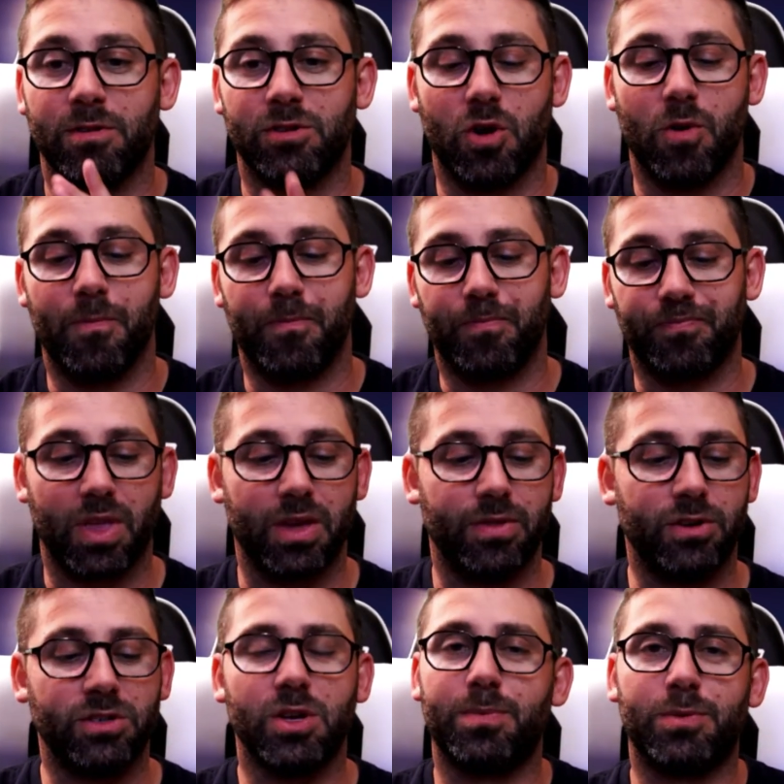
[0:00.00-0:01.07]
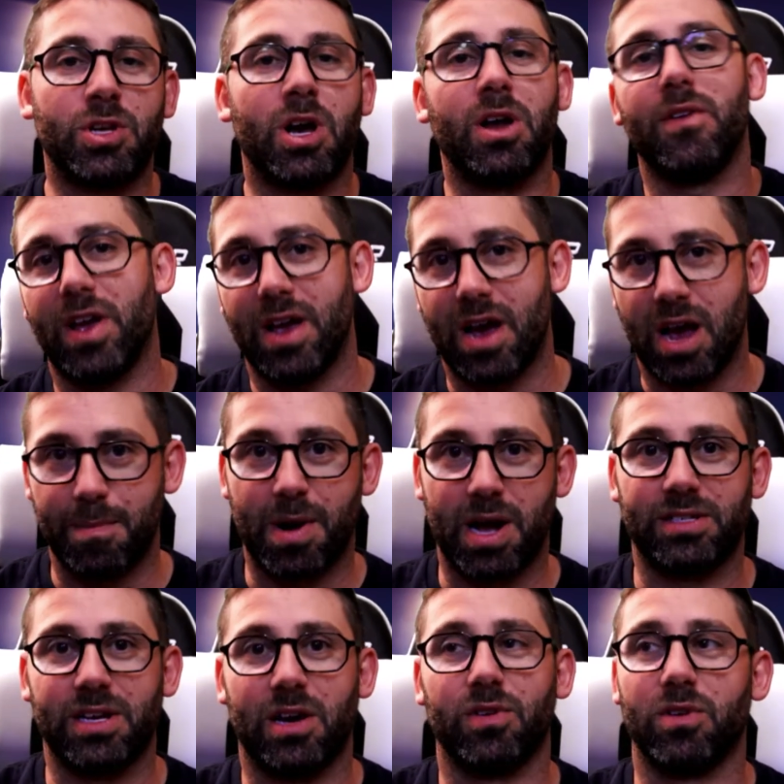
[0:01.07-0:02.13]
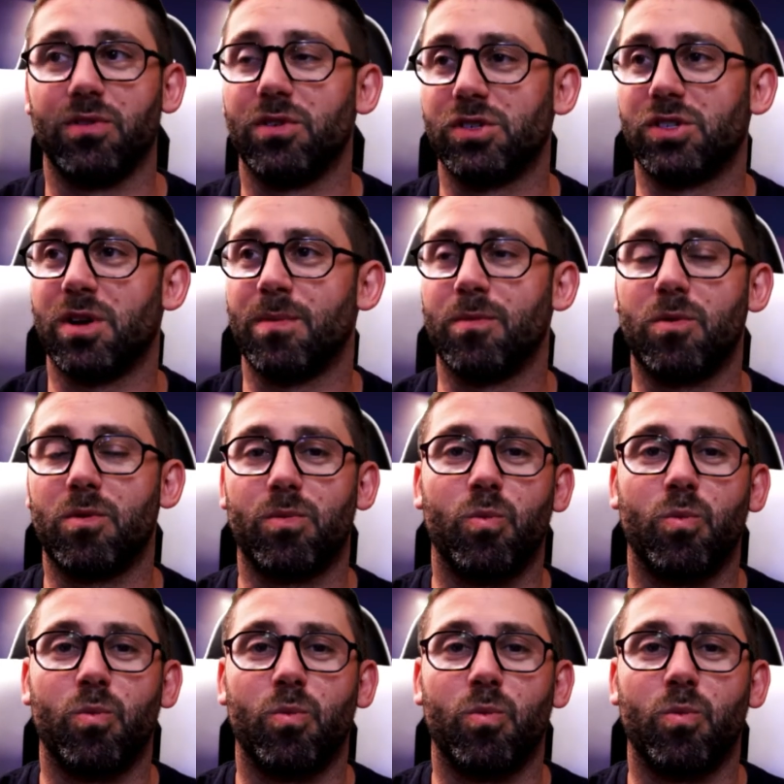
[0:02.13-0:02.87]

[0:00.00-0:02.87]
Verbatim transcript: So there's a ton of AI bots out there. There's some